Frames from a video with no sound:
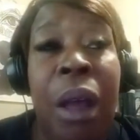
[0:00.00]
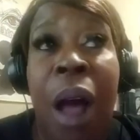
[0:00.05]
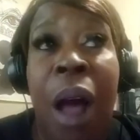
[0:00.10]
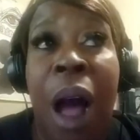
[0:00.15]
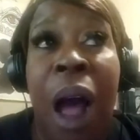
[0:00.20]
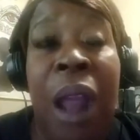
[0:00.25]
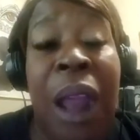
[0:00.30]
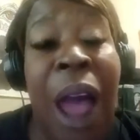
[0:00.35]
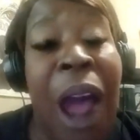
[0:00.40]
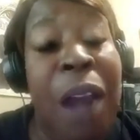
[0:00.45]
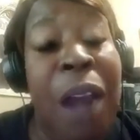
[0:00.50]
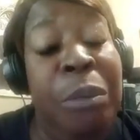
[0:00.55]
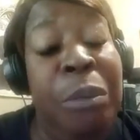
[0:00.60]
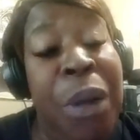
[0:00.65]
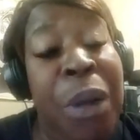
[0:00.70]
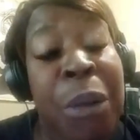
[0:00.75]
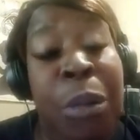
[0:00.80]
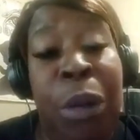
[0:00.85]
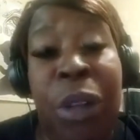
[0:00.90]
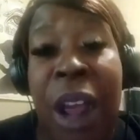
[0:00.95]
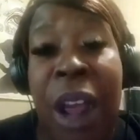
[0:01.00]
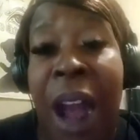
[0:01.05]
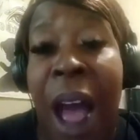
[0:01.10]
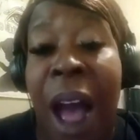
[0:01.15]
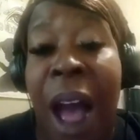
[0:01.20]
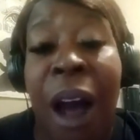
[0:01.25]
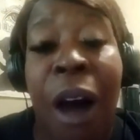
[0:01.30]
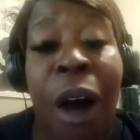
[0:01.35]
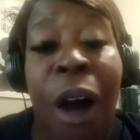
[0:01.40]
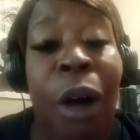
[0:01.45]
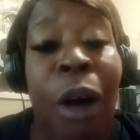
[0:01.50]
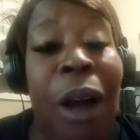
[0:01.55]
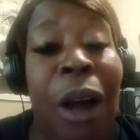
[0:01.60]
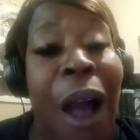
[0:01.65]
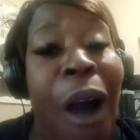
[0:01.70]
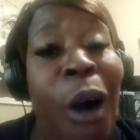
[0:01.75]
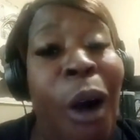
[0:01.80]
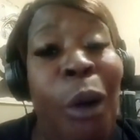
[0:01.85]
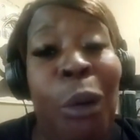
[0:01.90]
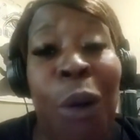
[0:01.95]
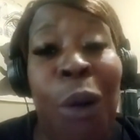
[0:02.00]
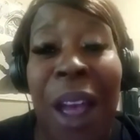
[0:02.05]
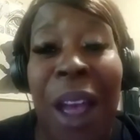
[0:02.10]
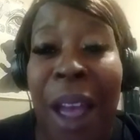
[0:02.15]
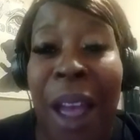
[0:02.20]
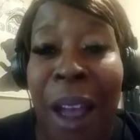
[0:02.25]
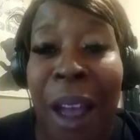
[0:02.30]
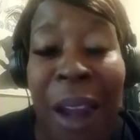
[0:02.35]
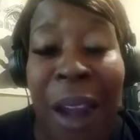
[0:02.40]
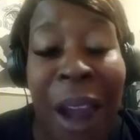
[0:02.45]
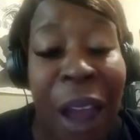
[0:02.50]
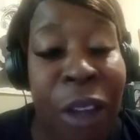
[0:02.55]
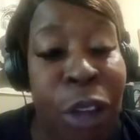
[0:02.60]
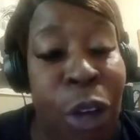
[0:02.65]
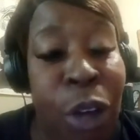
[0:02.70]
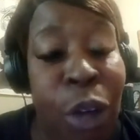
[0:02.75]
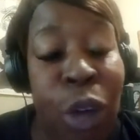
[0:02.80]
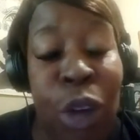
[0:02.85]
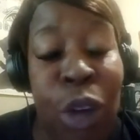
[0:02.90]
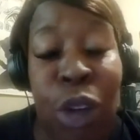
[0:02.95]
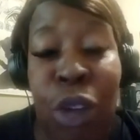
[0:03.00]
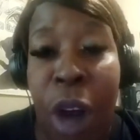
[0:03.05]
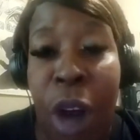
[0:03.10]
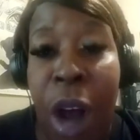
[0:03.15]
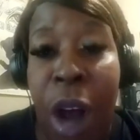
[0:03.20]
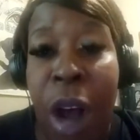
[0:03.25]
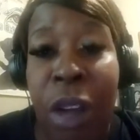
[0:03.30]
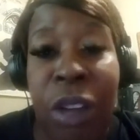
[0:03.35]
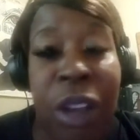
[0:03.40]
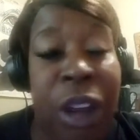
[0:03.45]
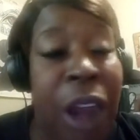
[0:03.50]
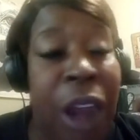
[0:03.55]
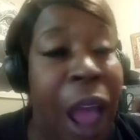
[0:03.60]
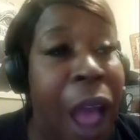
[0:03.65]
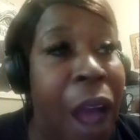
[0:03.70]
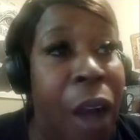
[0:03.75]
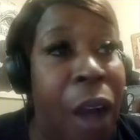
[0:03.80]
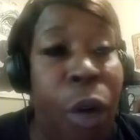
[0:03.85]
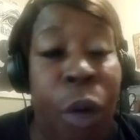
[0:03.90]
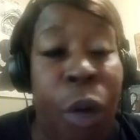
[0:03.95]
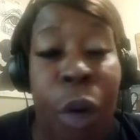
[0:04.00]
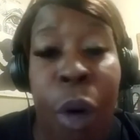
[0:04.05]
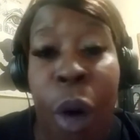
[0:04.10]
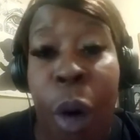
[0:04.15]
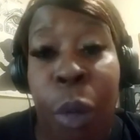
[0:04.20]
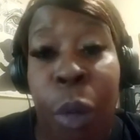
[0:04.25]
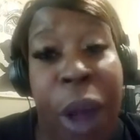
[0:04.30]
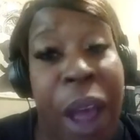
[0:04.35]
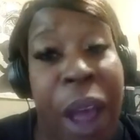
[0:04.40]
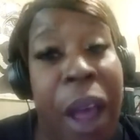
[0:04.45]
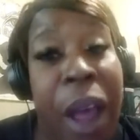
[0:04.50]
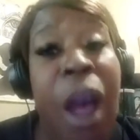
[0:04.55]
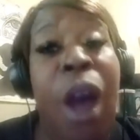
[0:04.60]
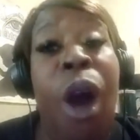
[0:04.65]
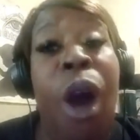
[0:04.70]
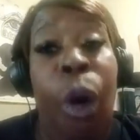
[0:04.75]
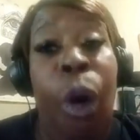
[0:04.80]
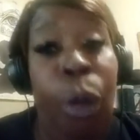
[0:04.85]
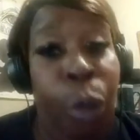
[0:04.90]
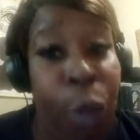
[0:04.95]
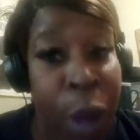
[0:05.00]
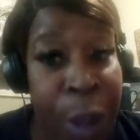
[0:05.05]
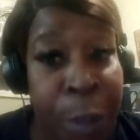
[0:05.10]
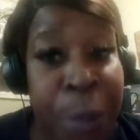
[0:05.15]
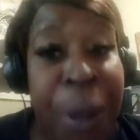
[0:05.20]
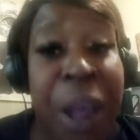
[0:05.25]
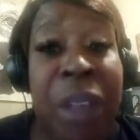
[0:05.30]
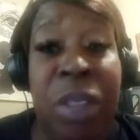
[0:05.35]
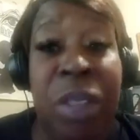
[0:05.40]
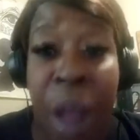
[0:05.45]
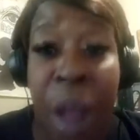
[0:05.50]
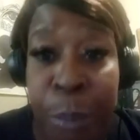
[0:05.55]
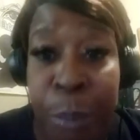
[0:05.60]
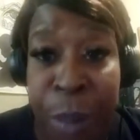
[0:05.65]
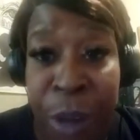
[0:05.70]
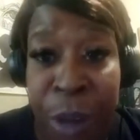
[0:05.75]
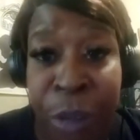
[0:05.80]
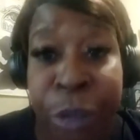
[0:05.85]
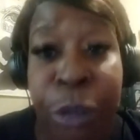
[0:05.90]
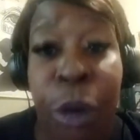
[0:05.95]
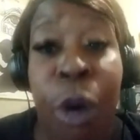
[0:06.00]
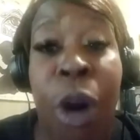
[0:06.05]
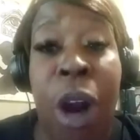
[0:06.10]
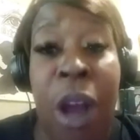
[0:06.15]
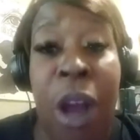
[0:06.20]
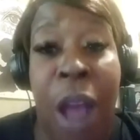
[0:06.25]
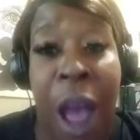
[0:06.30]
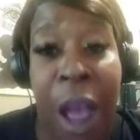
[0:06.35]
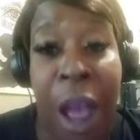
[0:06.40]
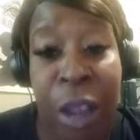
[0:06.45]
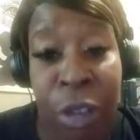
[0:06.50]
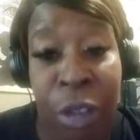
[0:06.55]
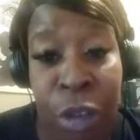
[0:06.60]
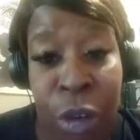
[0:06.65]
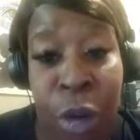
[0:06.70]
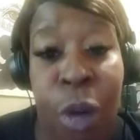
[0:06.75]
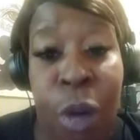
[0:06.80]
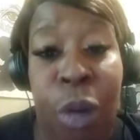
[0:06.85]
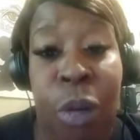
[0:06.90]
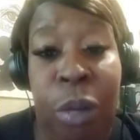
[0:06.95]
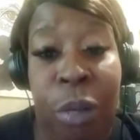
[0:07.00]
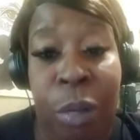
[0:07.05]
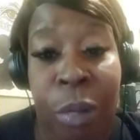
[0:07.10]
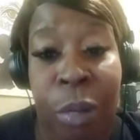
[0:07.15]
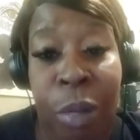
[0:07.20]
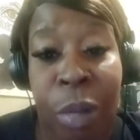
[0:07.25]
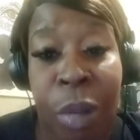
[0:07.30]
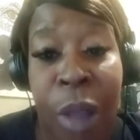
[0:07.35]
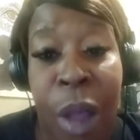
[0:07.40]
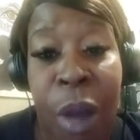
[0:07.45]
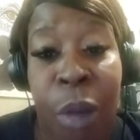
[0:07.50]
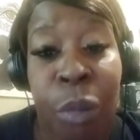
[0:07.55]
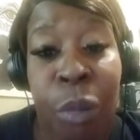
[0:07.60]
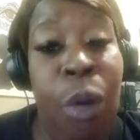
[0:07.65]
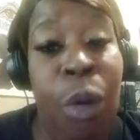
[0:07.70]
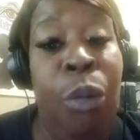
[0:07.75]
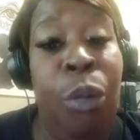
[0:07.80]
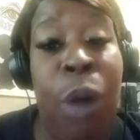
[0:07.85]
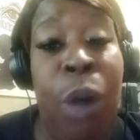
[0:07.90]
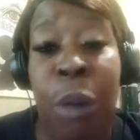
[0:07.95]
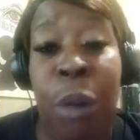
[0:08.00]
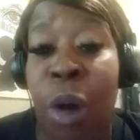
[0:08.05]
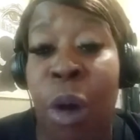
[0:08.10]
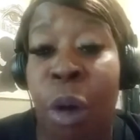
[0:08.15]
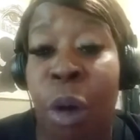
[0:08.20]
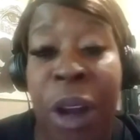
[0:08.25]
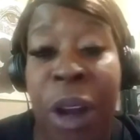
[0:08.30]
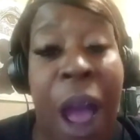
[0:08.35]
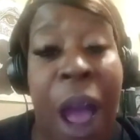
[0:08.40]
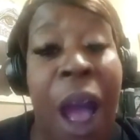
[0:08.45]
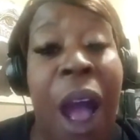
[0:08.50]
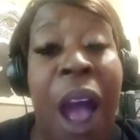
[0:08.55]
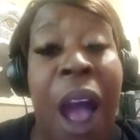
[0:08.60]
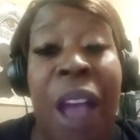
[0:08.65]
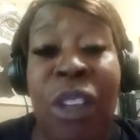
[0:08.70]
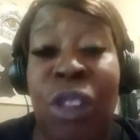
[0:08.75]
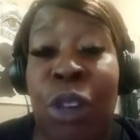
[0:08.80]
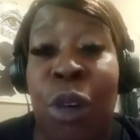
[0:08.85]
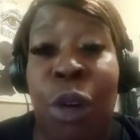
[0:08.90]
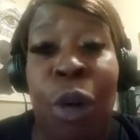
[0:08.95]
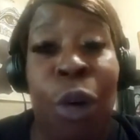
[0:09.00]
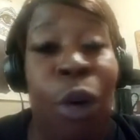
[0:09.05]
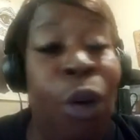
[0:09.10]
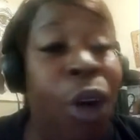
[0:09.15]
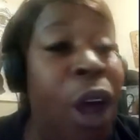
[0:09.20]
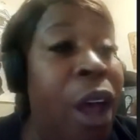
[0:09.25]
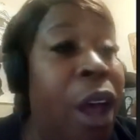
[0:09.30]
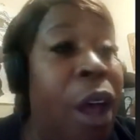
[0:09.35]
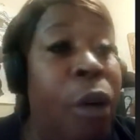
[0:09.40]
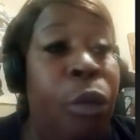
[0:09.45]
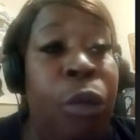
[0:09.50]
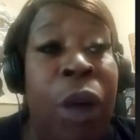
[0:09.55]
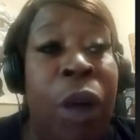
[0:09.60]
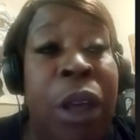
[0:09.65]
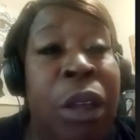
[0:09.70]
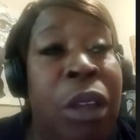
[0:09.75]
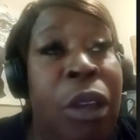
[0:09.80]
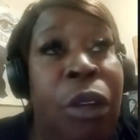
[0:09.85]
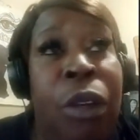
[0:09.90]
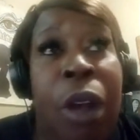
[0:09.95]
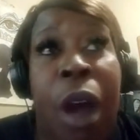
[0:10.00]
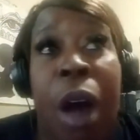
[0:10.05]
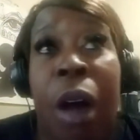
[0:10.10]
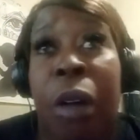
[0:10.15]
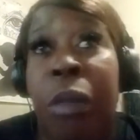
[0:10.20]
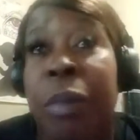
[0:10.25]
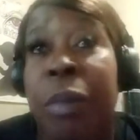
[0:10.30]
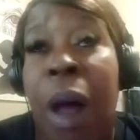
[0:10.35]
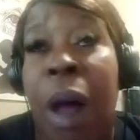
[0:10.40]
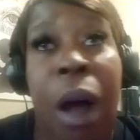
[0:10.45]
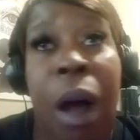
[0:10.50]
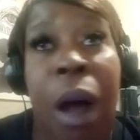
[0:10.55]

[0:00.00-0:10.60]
A lot of people that I hung out with and I used drugs and alcohol with, we picked up before high school. When we were going to high school, we, you know,